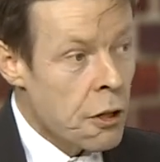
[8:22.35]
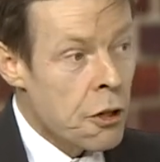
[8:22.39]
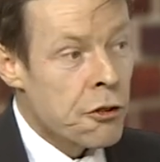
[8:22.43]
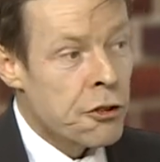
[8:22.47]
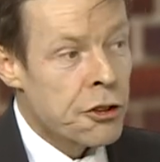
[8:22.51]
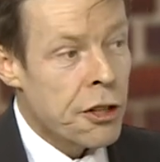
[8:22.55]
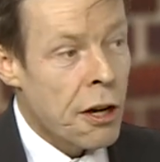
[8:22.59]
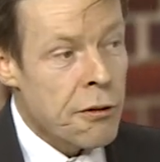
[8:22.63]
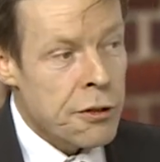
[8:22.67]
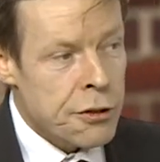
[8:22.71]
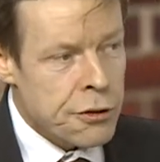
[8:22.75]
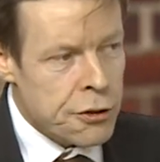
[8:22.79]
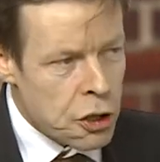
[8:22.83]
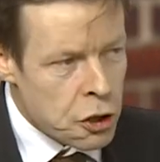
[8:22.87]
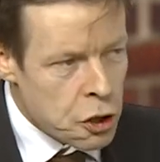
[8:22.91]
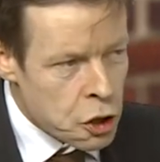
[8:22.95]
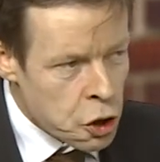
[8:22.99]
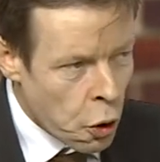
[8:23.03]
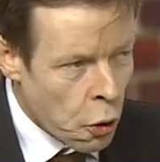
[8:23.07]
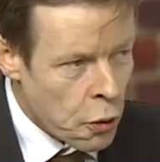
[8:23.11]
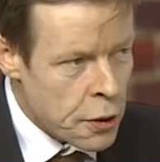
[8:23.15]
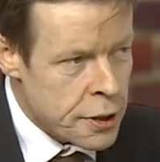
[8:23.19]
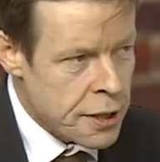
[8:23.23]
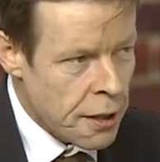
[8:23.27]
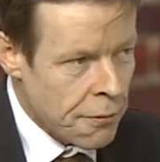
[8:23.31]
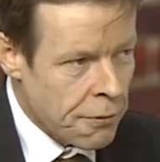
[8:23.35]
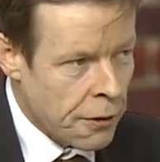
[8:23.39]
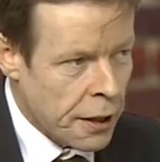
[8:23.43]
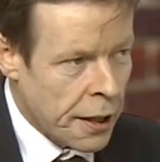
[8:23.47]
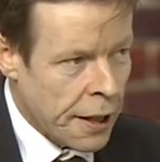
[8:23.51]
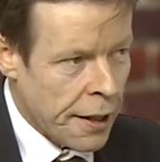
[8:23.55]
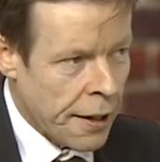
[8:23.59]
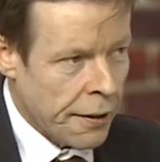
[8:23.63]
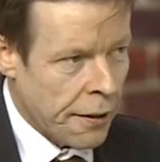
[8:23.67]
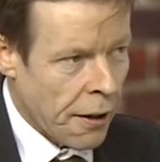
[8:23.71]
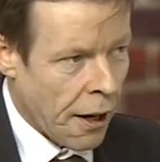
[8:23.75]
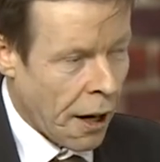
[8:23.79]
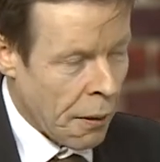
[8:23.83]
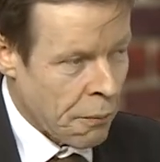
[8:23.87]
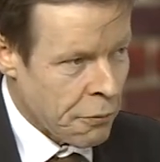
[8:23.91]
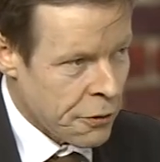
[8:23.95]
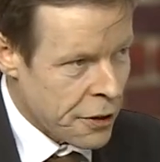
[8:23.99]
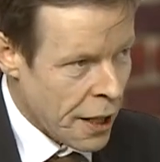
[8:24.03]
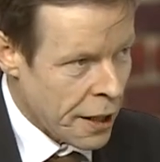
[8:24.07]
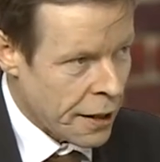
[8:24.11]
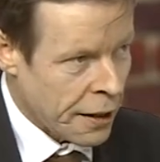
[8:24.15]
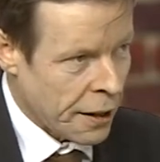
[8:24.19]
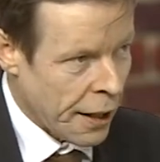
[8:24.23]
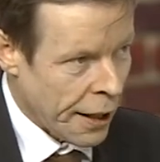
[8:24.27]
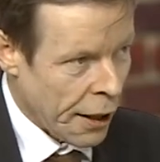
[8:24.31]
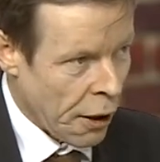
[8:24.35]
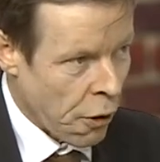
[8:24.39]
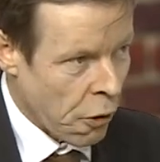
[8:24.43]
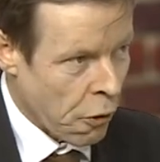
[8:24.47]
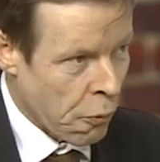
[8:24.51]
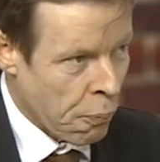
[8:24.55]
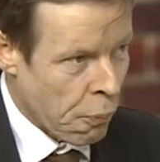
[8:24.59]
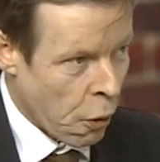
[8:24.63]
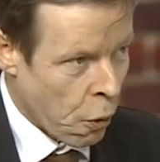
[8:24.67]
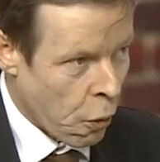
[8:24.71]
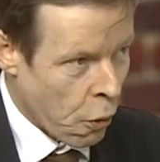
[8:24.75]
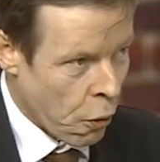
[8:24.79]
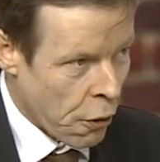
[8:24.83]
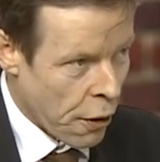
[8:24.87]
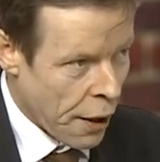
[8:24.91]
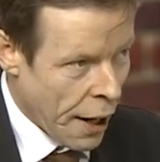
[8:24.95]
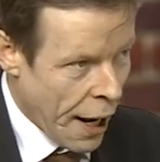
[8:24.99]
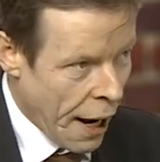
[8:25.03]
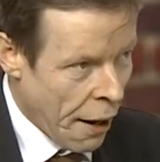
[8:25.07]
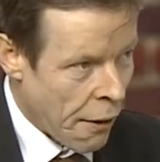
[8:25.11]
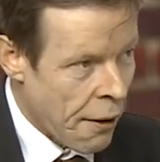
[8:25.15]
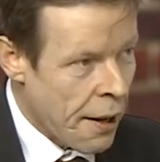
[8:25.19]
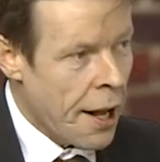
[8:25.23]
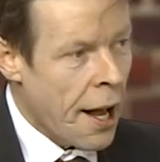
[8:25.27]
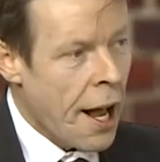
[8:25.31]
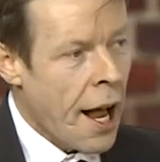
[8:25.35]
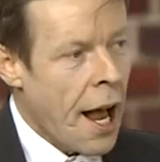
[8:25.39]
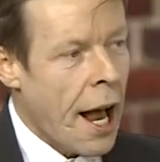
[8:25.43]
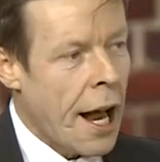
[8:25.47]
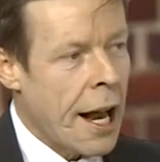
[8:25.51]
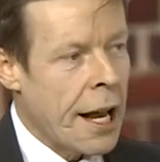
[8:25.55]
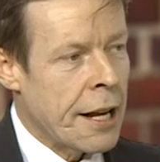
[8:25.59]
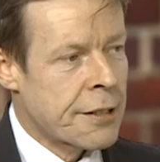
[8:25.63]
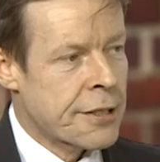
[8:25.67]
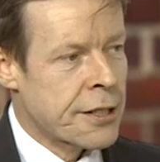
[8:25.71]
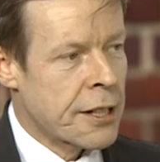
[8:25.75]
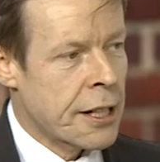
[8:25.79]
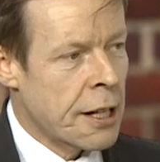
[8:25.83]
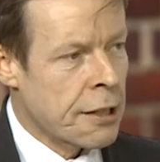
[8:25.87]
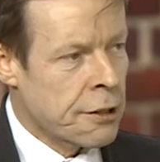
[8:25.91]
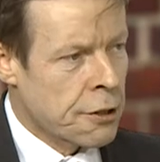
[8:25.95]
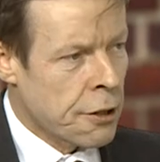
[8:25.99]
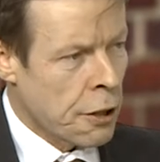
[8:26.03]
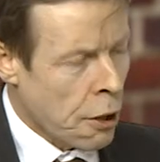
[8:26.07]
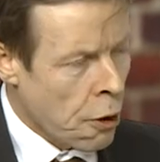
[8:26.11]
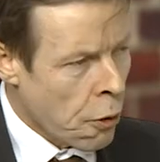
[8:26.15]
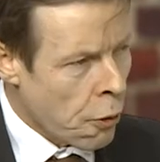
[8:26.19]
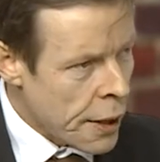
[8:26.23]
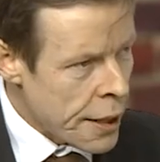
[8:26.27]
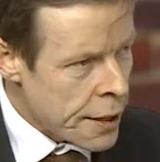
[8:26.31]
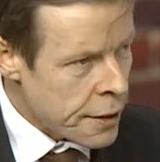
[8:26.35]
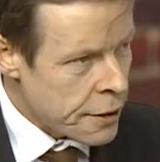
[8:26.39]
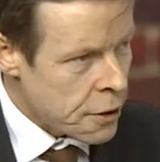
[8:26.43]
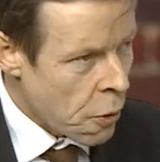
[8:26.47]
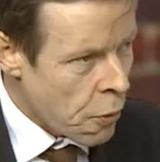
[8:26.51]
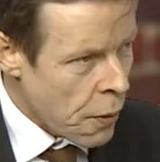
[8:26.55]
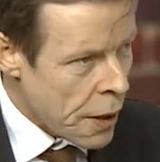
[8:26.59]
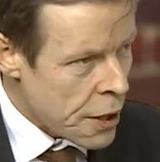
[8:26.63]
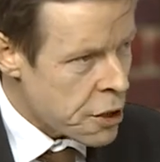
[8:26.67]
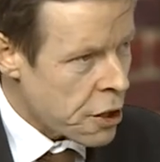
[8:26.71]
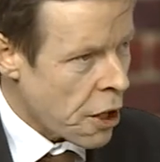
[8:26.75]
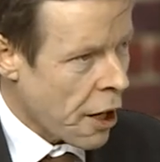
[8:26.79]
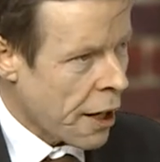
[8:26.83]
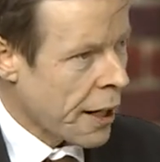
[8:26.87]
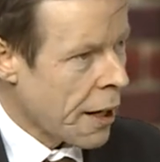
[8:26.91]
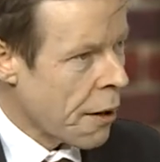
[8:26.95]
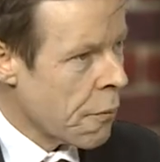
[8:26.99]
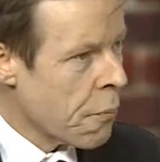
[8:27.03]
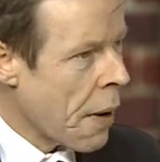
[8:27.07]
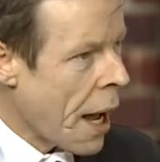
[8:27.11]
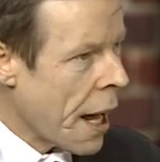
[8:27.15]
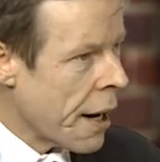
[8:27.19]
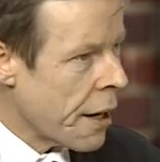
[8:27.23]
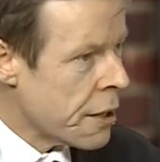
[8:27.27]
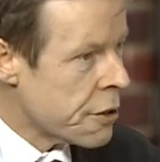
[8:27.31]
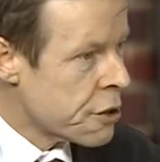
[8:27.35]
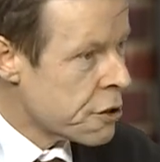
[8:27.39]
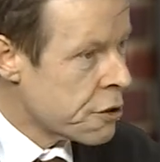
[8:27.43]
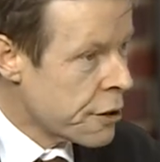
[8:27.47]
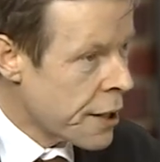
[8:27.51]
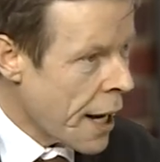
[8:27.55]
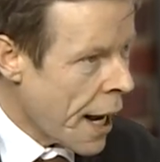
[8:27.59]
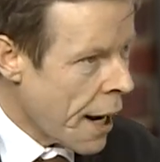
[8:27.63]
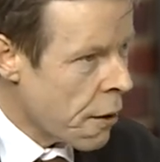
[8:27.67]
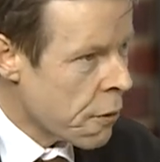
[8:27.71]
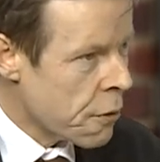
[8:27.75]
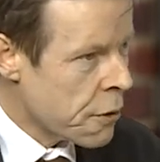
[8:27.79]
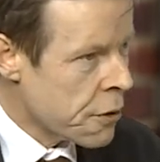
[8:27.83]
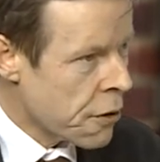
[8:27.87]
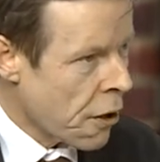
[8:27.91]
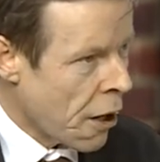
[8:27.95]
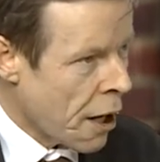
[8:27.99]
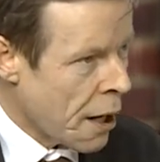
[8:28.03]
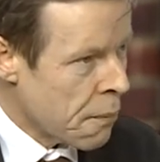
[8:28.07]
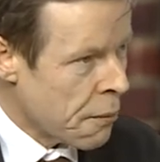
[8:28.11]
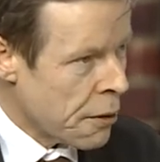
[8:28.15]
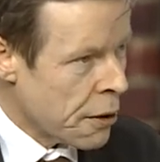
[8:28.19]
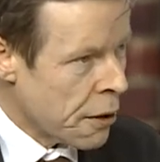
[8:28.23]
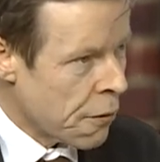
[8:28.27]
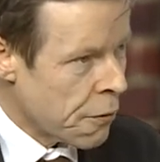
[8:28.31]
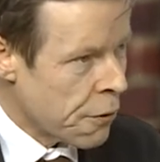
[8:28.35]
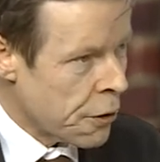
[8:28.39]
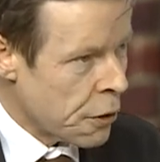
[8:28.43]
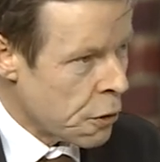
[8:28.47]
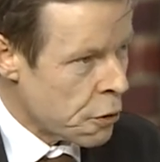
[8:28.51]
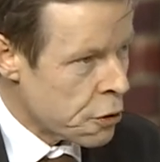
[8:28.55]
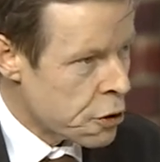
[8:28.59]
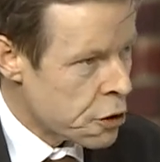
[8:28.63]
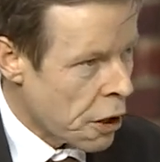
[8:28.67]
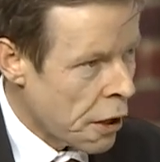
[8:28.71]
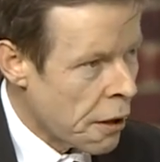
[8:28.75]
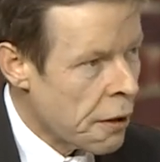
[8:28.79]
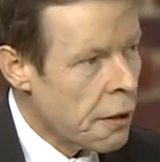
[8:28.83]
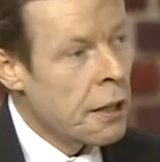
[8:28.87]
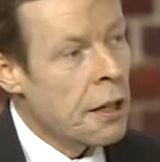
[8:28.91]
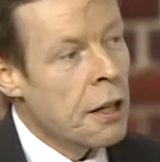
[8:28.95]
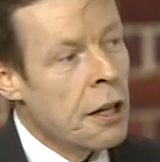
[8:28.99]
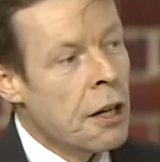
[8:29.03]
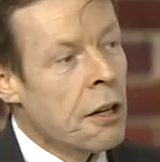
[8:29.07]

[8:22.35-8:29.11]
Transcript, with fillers: So it's the choice of kit I'm taking on ah. board ah. now. It's the degree to which I can manage downtime in the future.